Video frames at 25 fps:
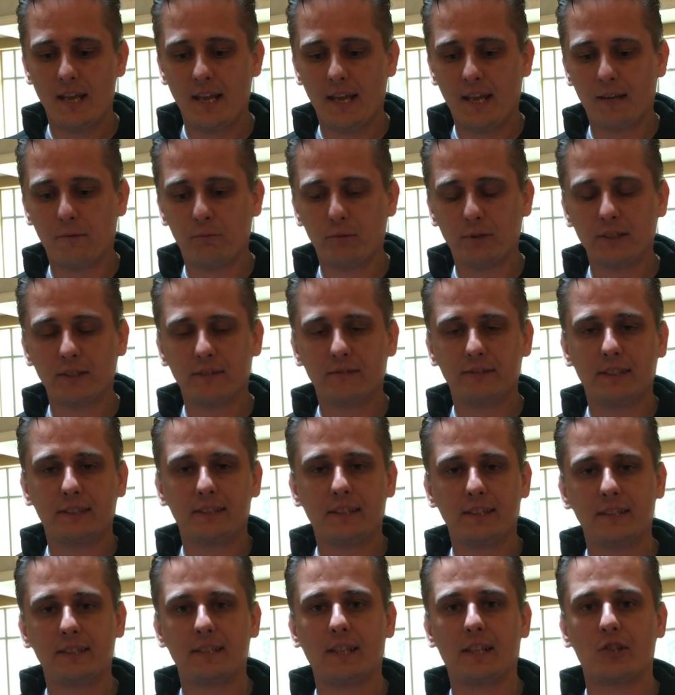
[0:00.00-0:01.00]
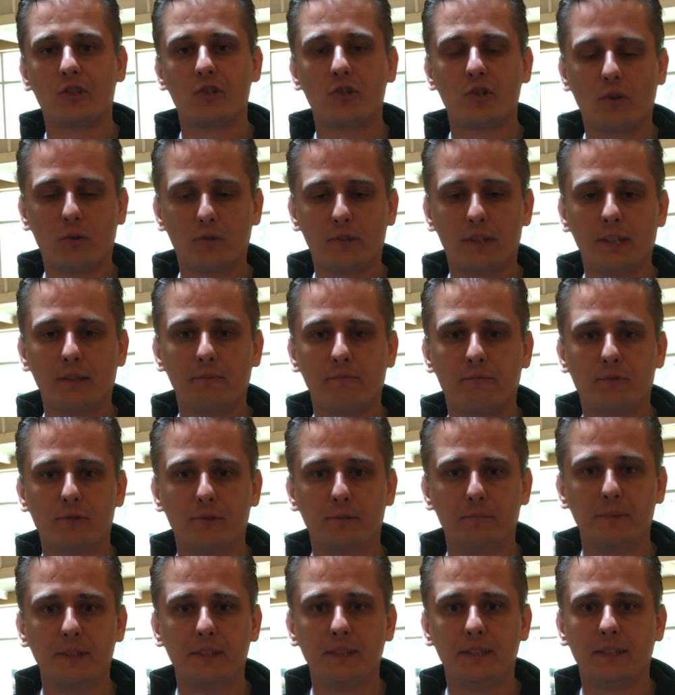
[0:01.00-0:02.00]
And one of the things that showed up
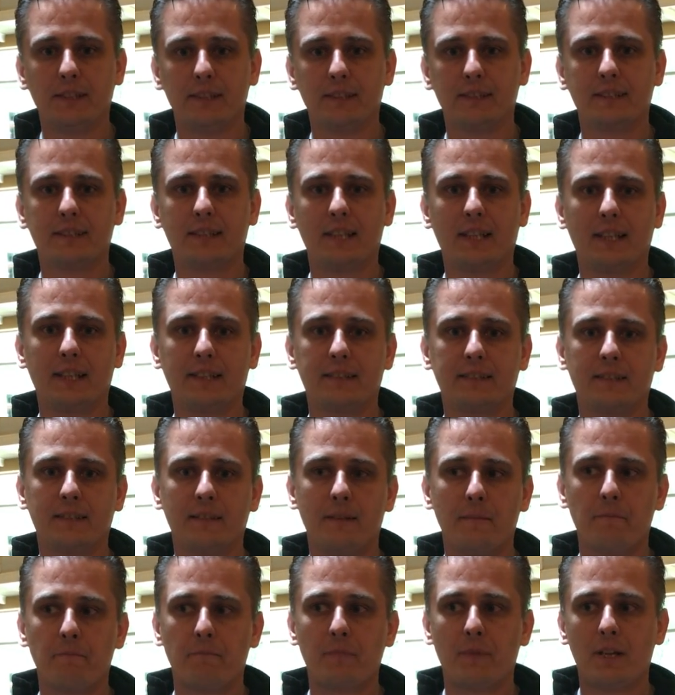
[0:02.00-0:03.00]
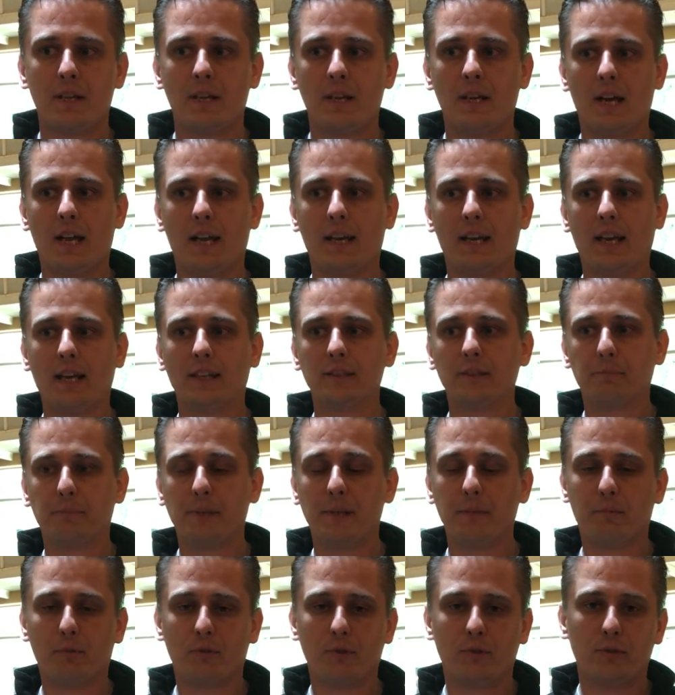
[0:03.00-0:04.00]
for me is that a lot of
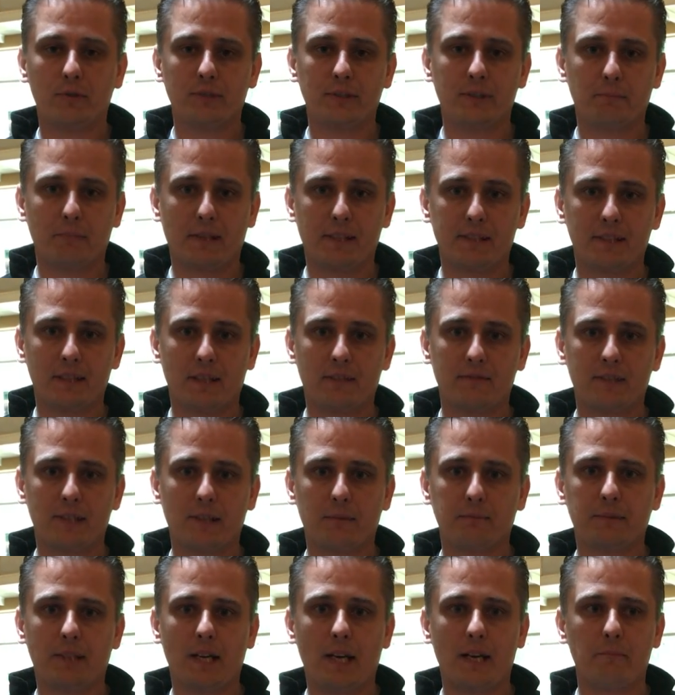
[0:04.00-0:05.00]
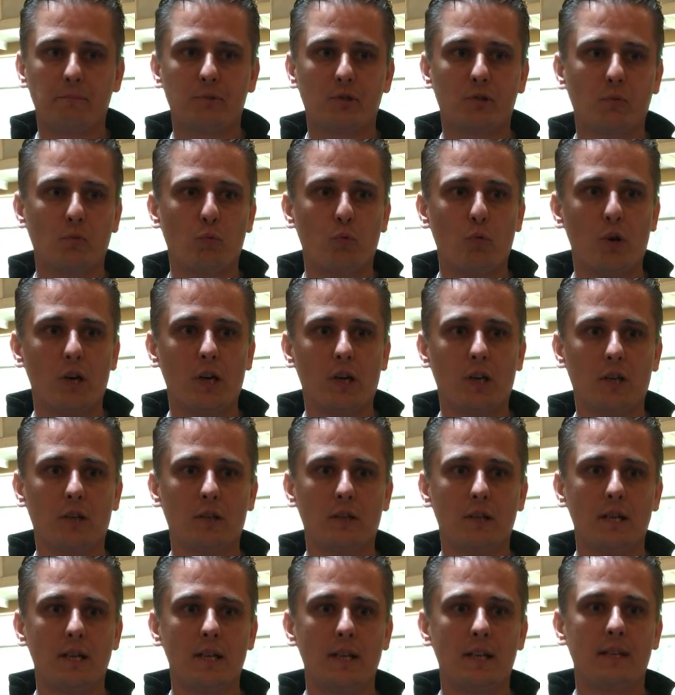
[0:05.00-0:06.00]
people, including myself, sometimes
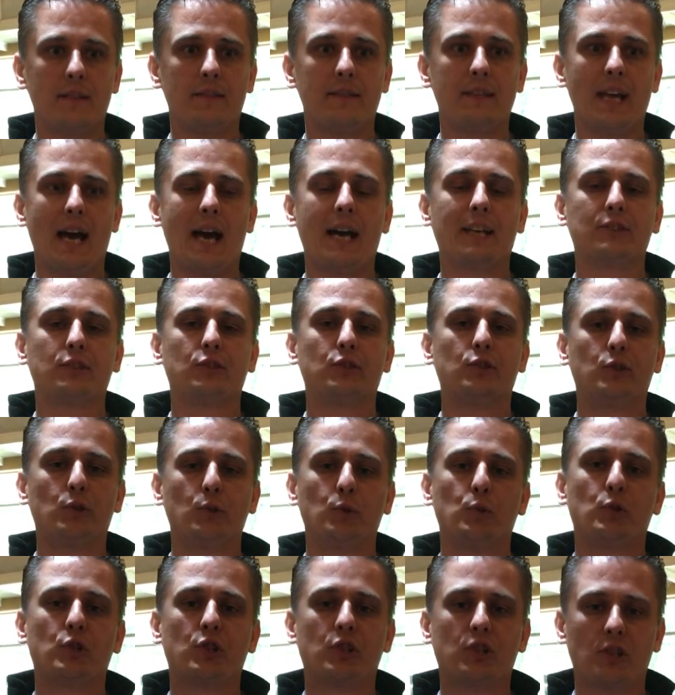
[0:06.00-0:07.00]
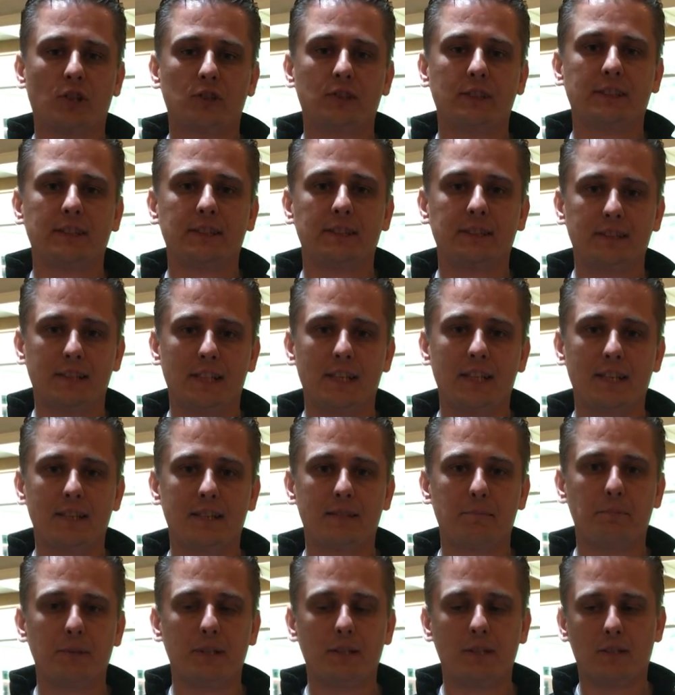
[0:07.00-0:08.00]
will not do certain
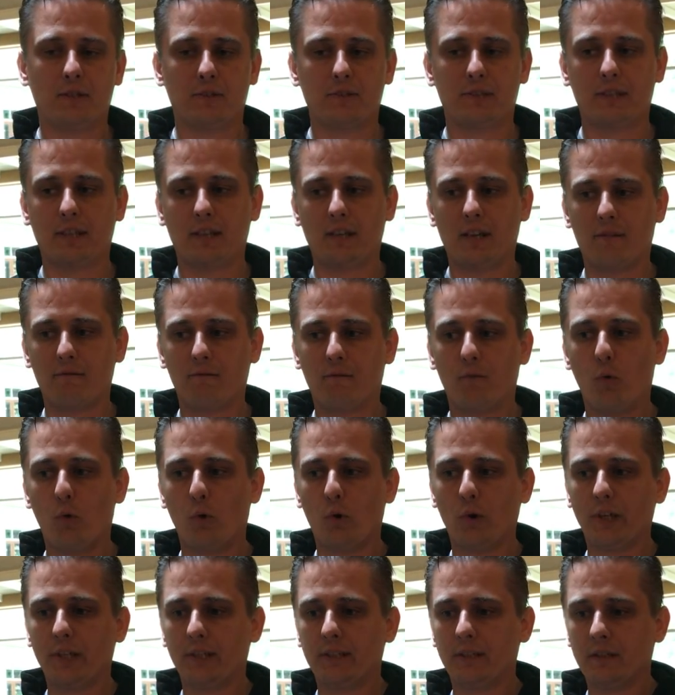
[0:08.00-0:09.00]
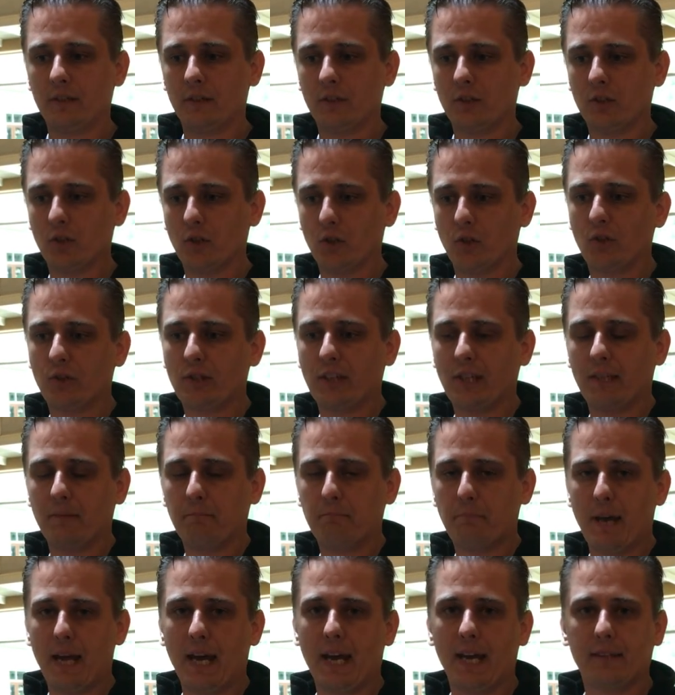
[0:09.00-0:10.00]
things because they avoid looking
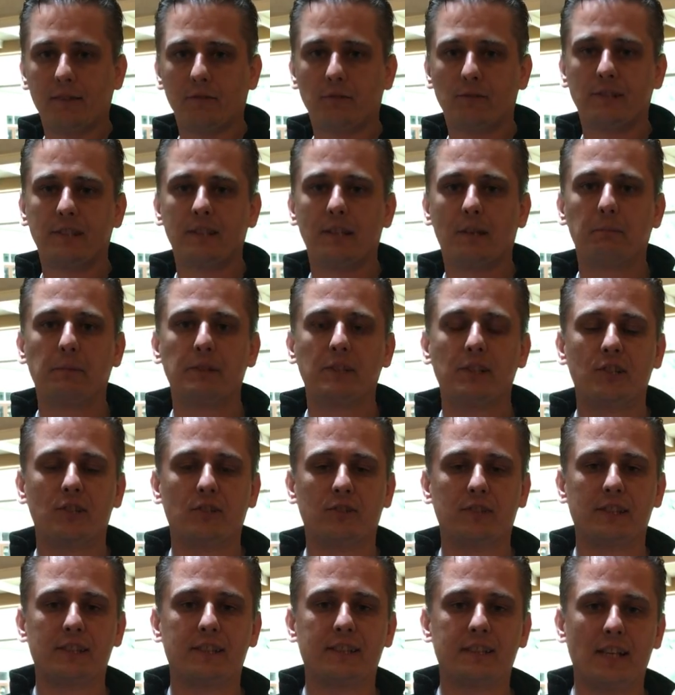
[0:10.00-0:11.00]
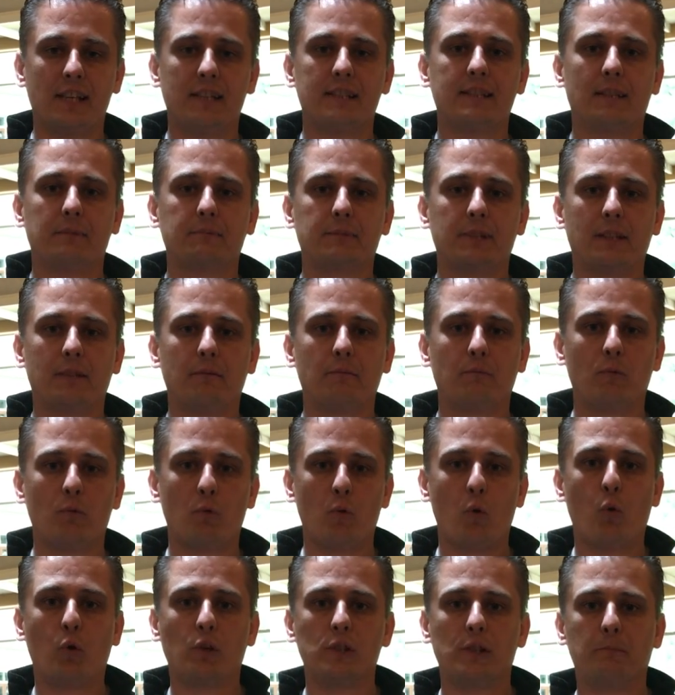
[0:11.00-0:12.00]
bad or somebody's gonna say something
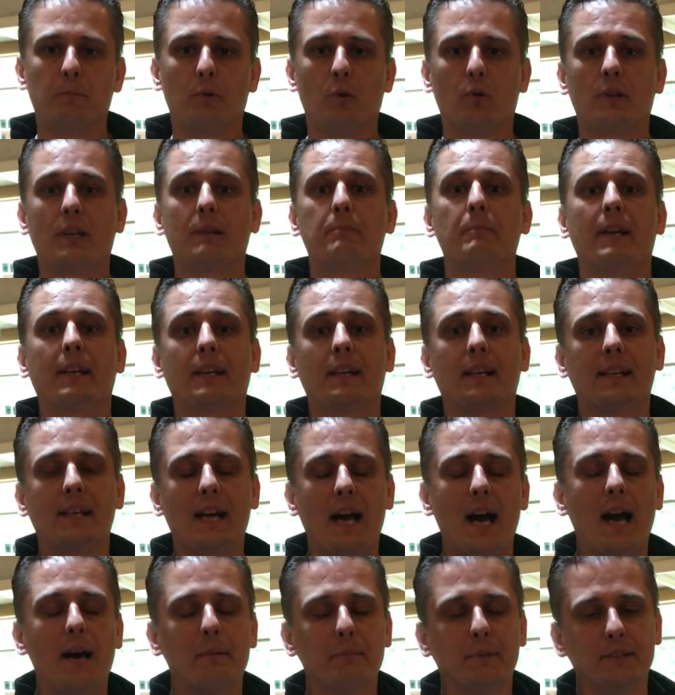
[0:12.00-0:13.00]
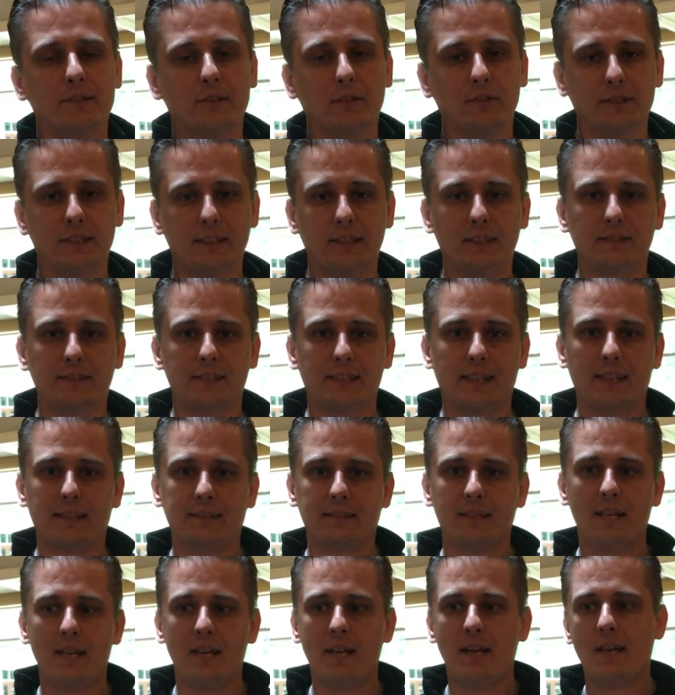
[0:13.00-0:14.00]
horrible, make a comment on internet
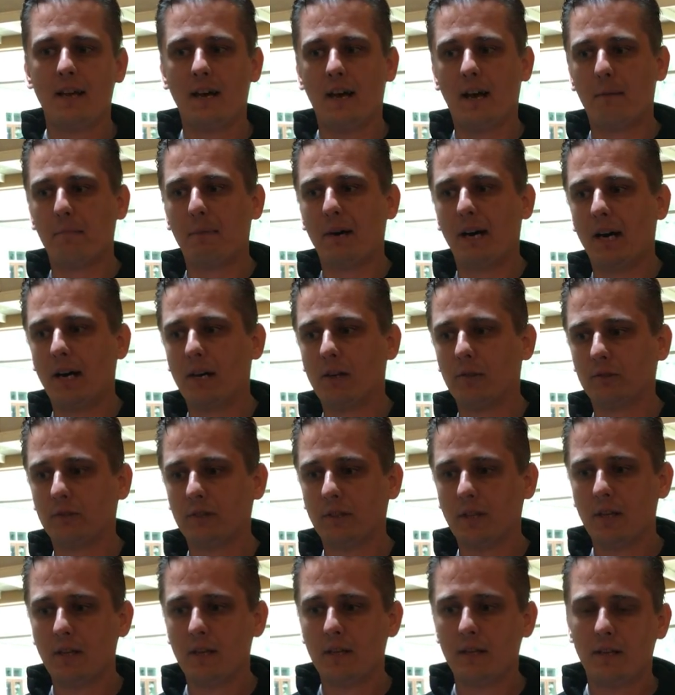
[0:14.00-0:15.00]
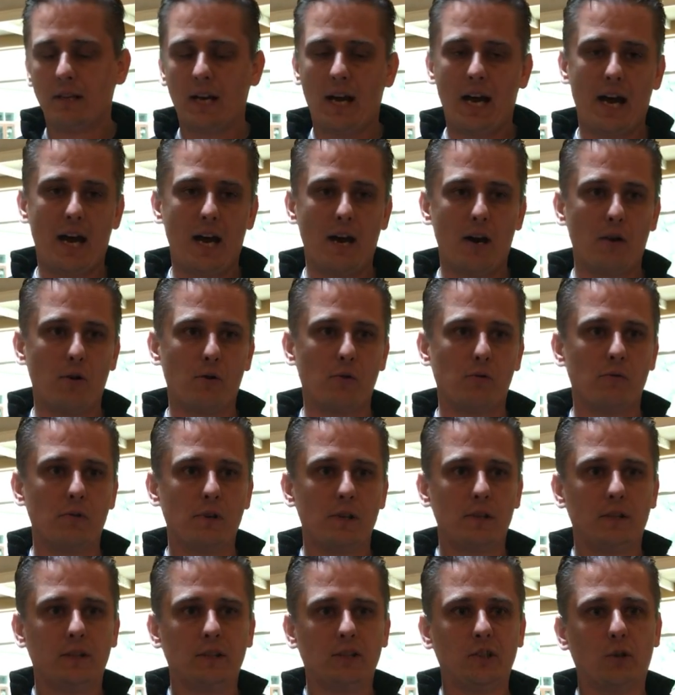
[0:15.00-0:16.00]
about how
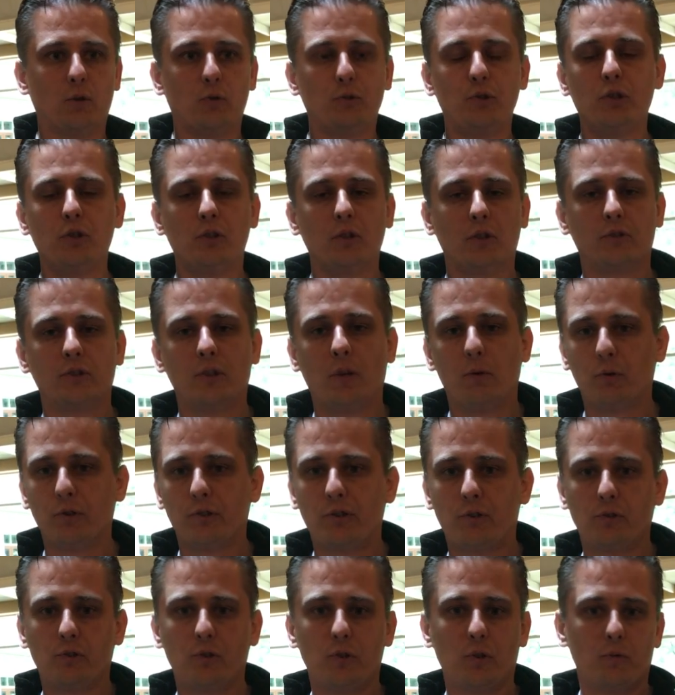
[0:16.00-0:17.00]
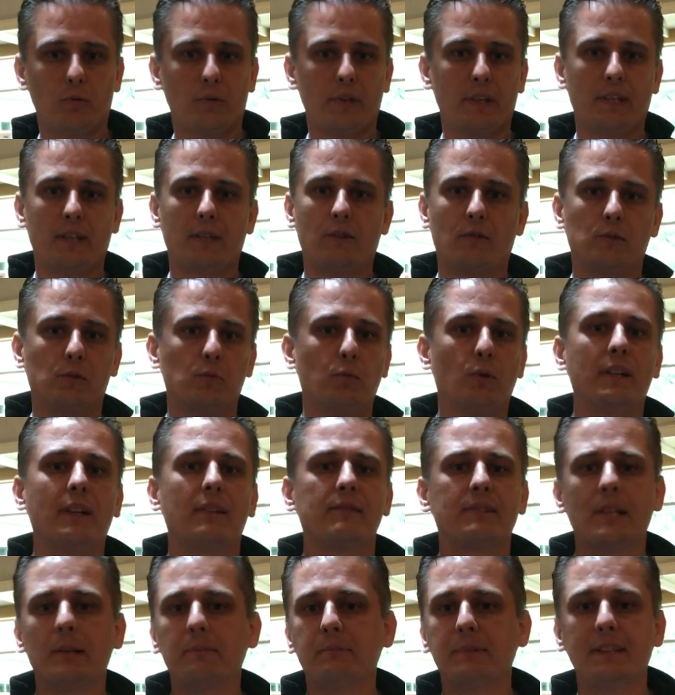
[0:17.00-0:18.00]
you know you don't know what you're doing or
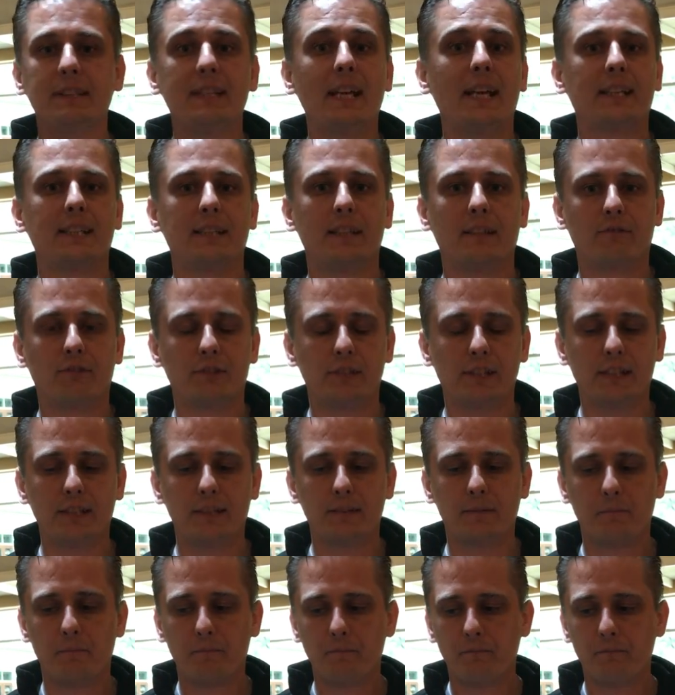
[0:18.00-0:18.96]
whatever, something negative, right?